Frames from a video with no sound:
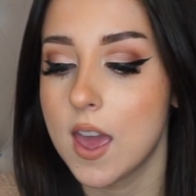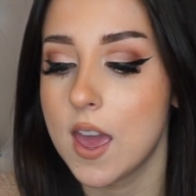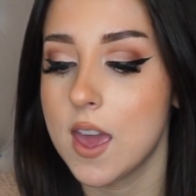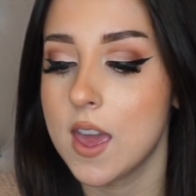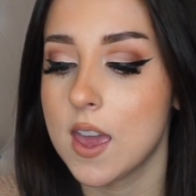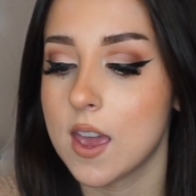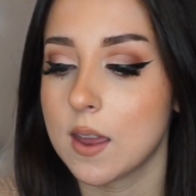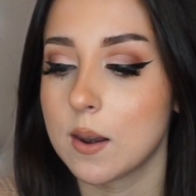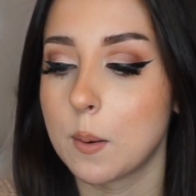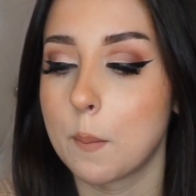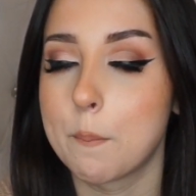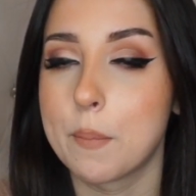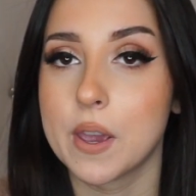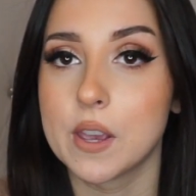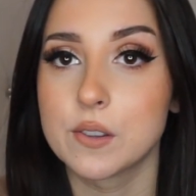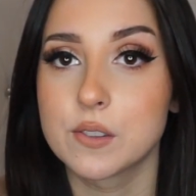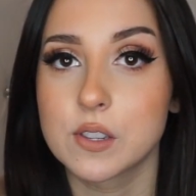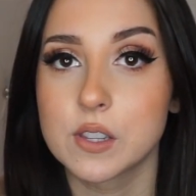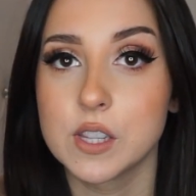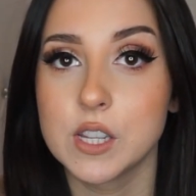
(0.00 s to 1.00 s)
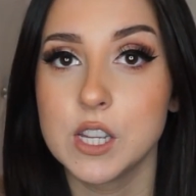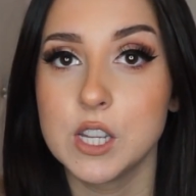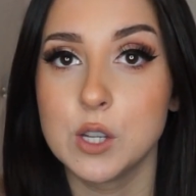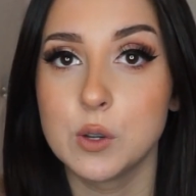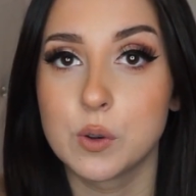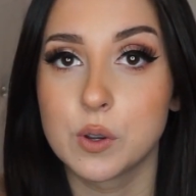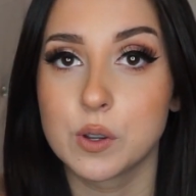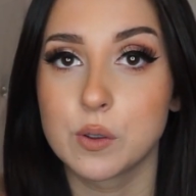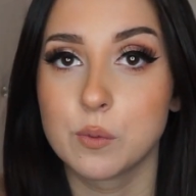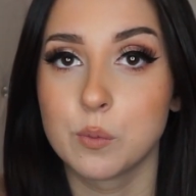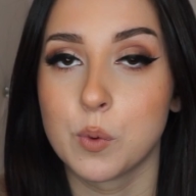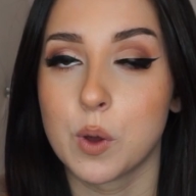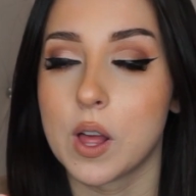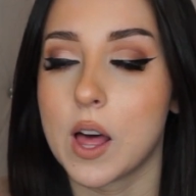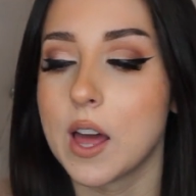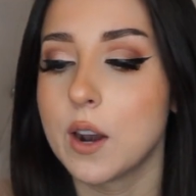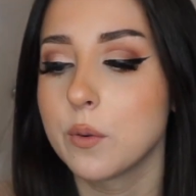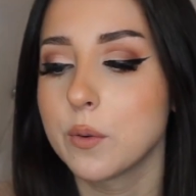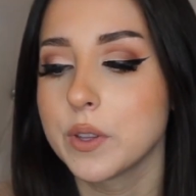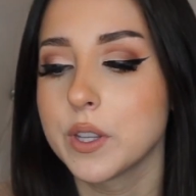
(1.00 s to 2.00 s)
and basically you, well,
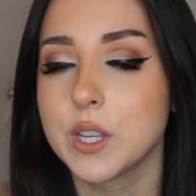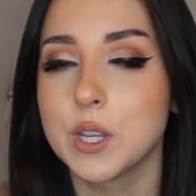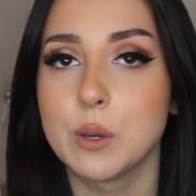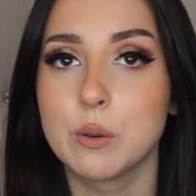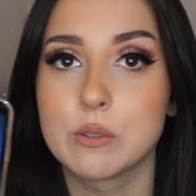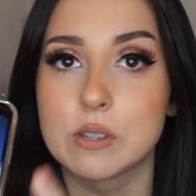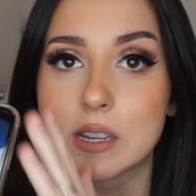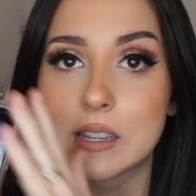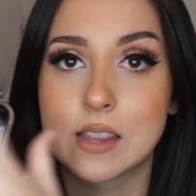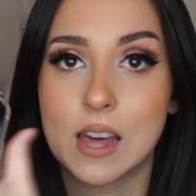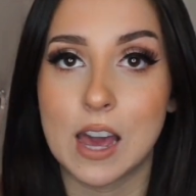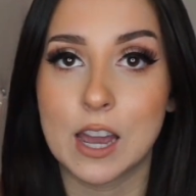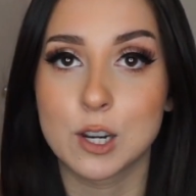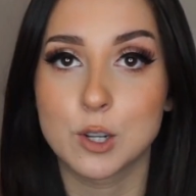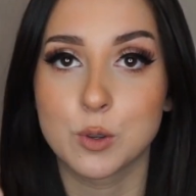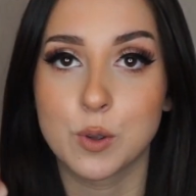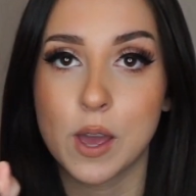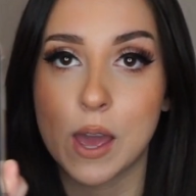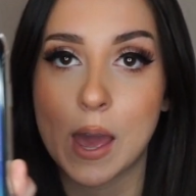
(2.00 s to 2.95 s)
I don't really use like the actual